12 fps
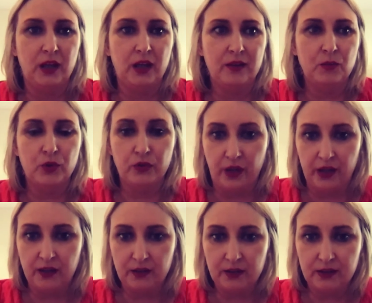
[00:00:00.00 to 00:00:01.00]
more
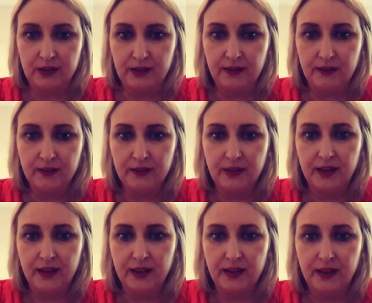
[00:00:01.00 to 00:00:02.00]
regularly and
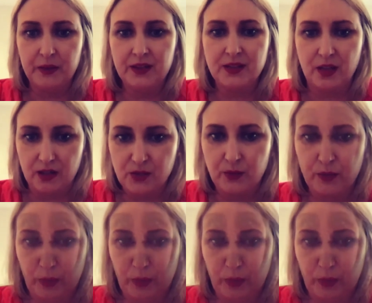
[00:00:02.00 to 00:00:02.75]
keeping in touch with people,